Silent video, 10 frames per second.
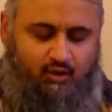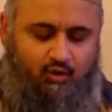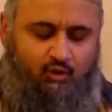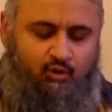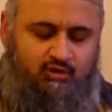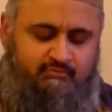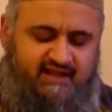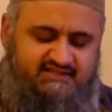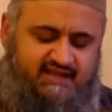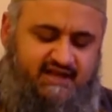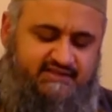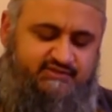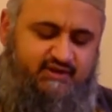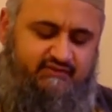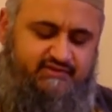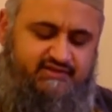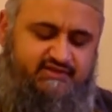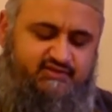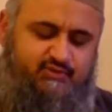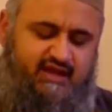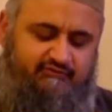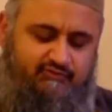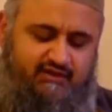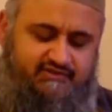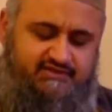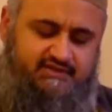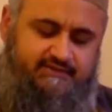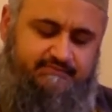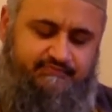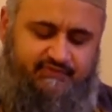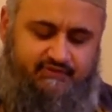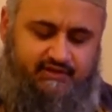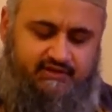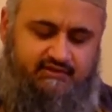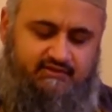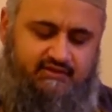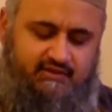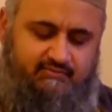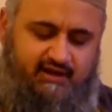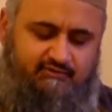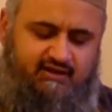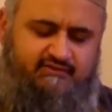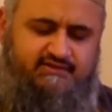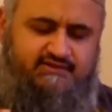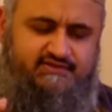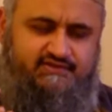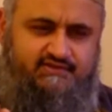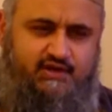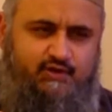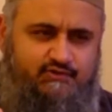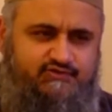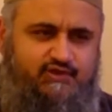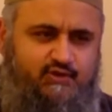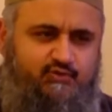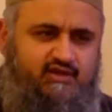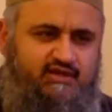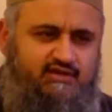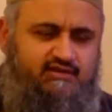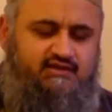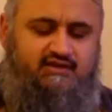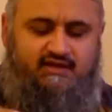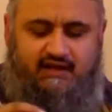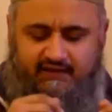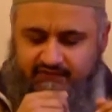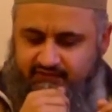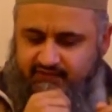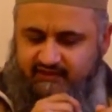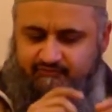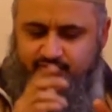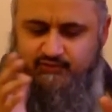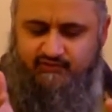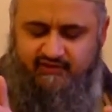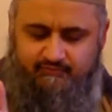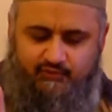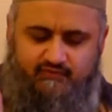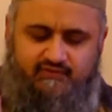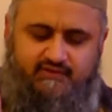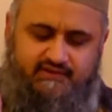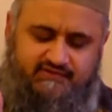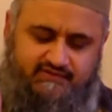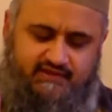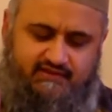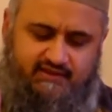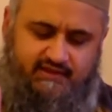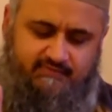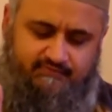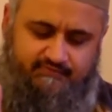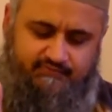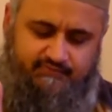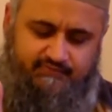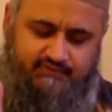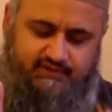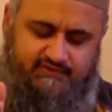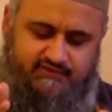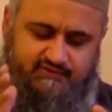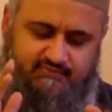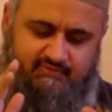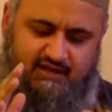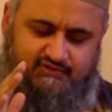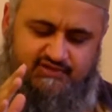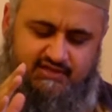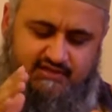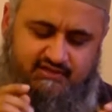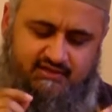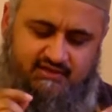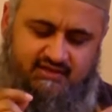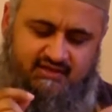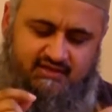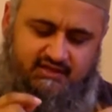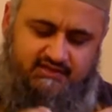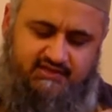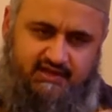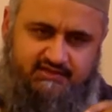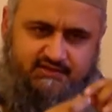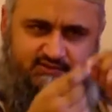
All matter has gravity, so we have gravity, right? But our gravity is so, so weak and they've, pro- they've proven this. They, they, there's, there's a mountain, and a scientist,